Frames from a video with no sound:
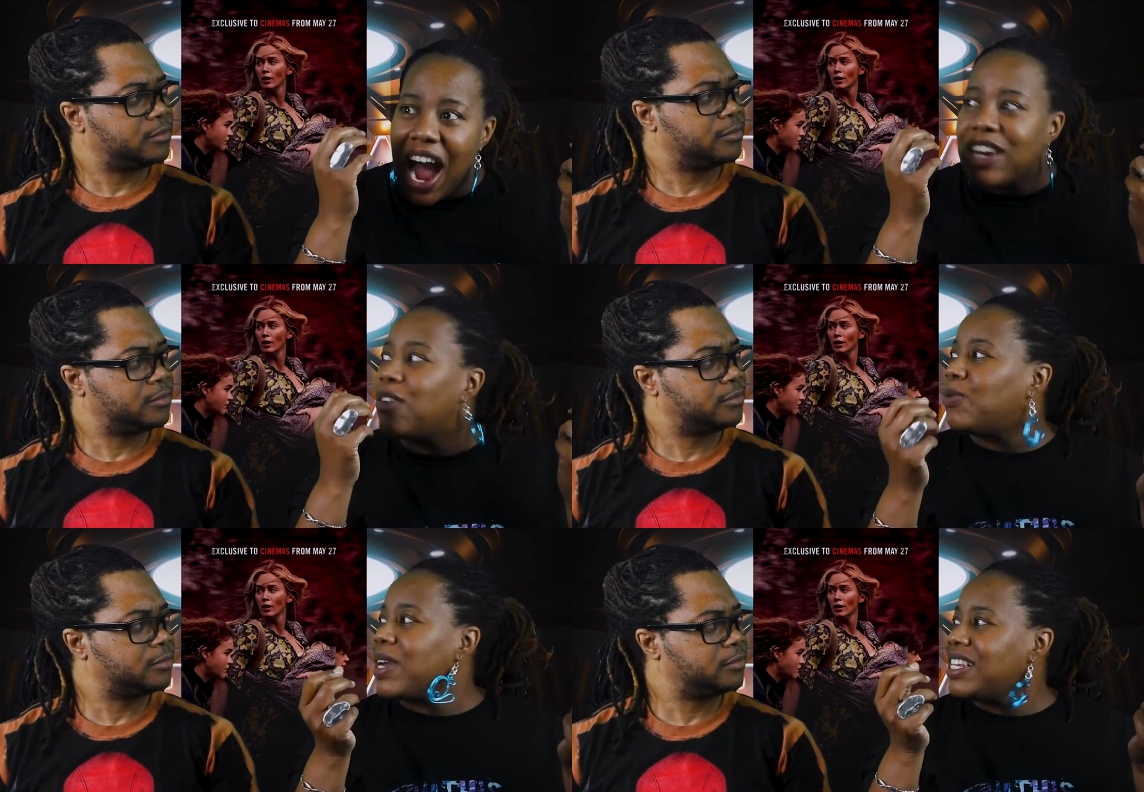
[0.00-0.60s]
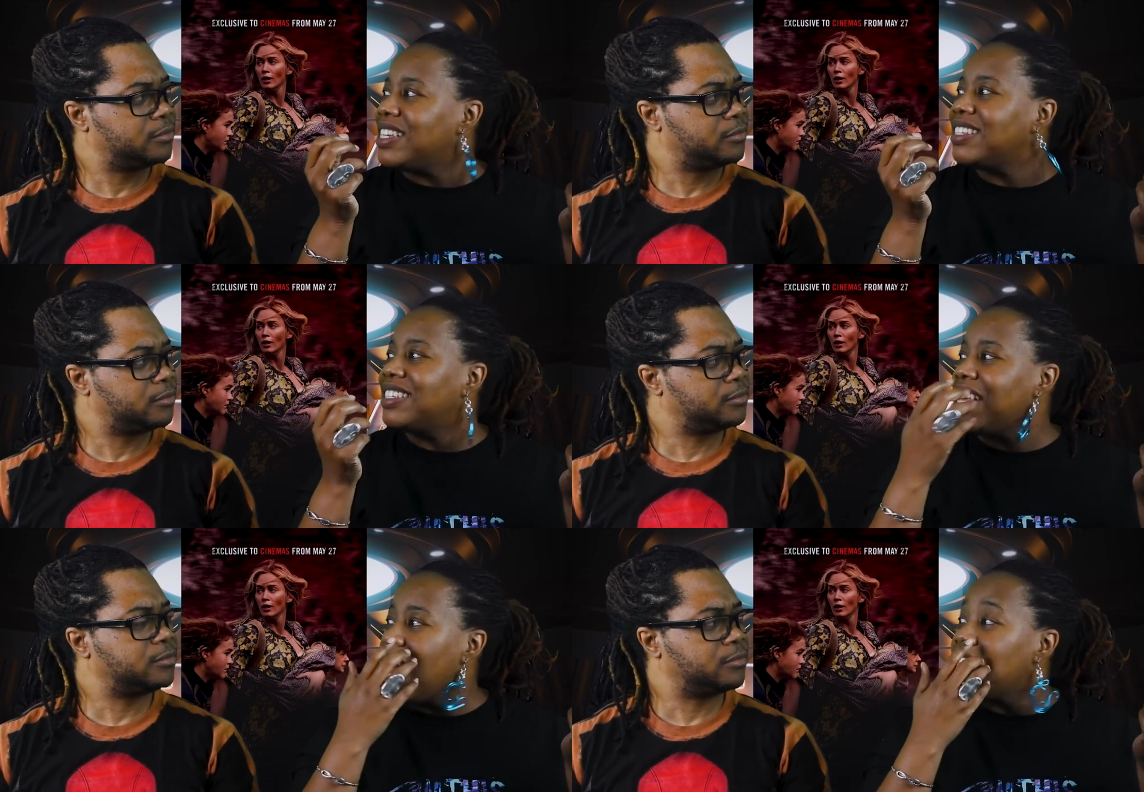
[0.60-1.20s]
Speaker 1: kind of
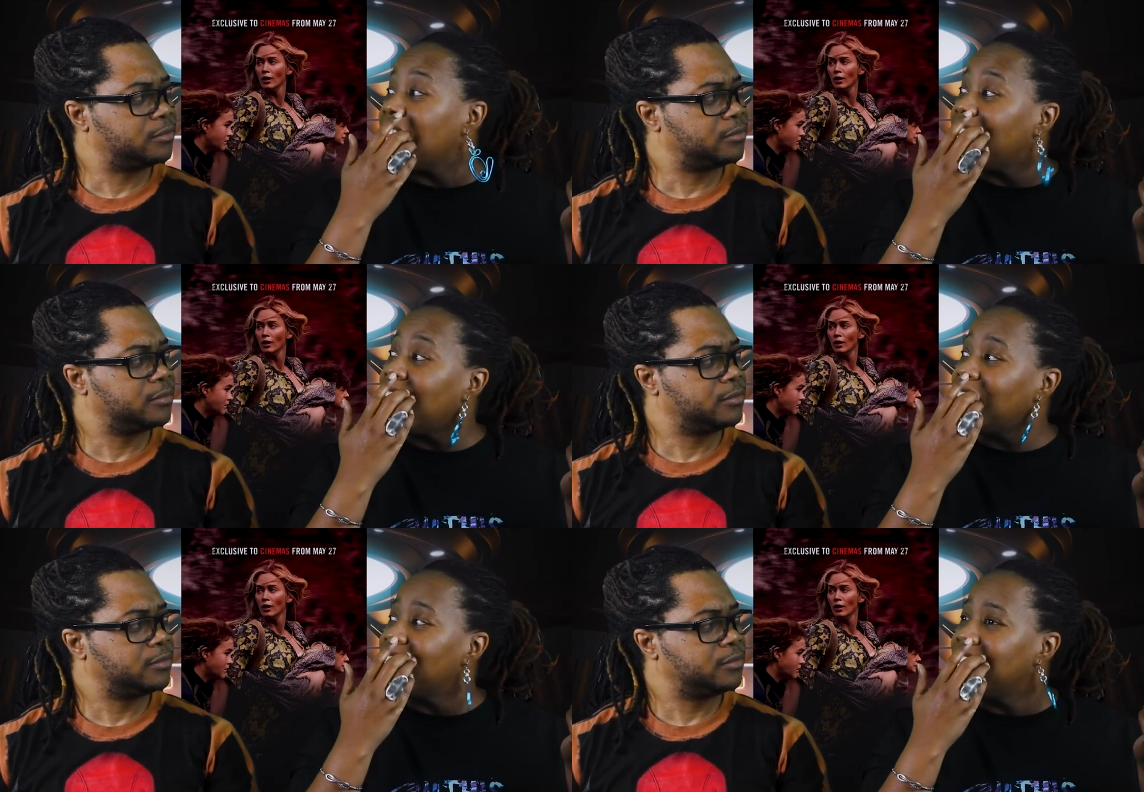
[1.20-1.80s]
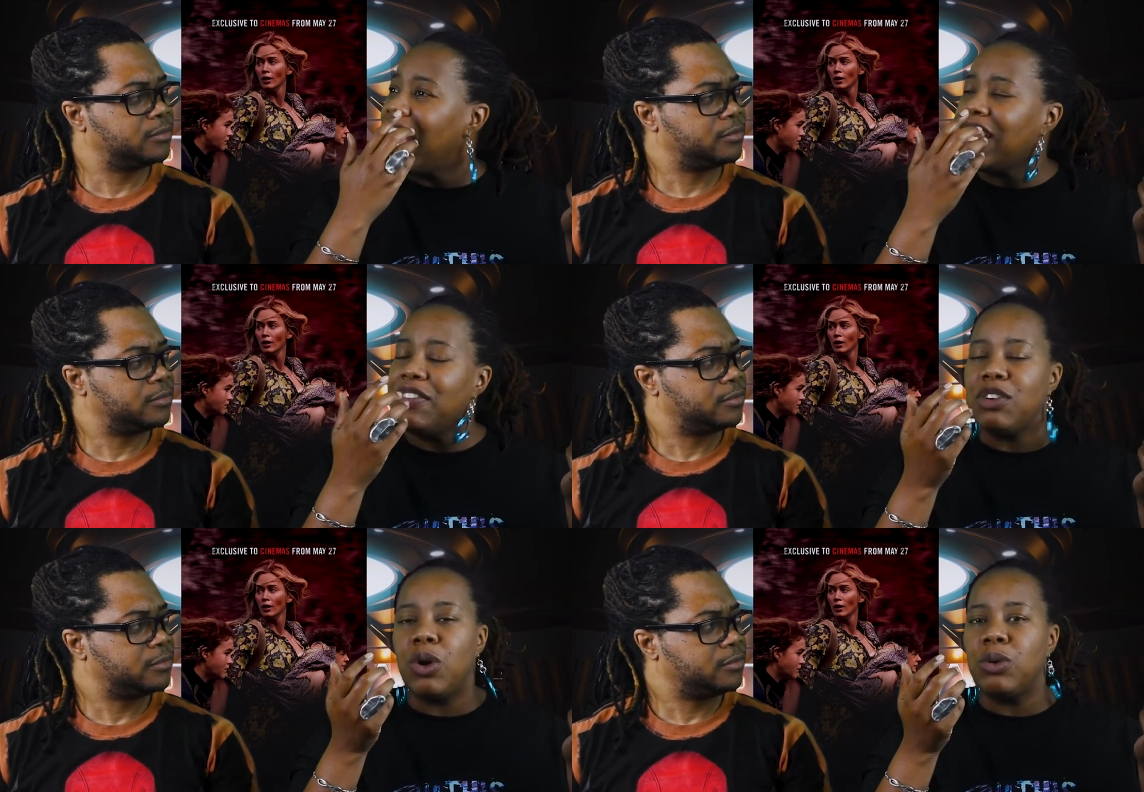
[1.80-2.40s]
weakness mm-hmm. that the aliens had,
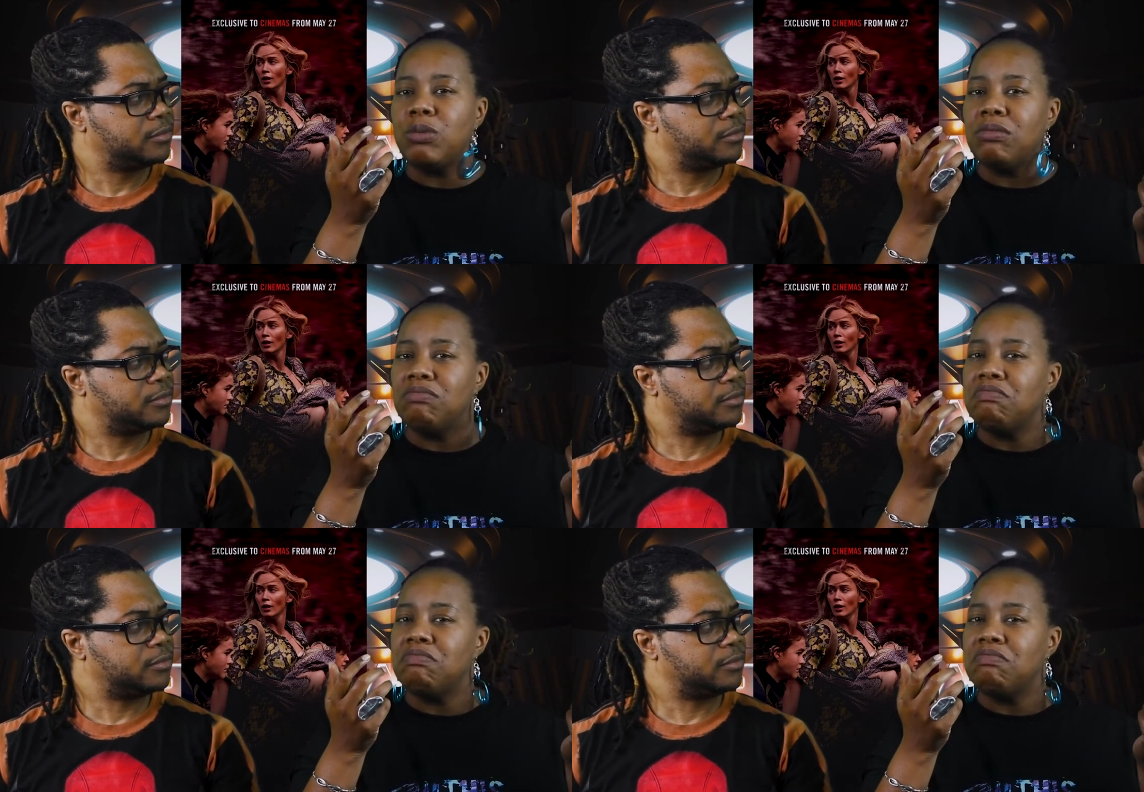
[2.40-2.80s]
even though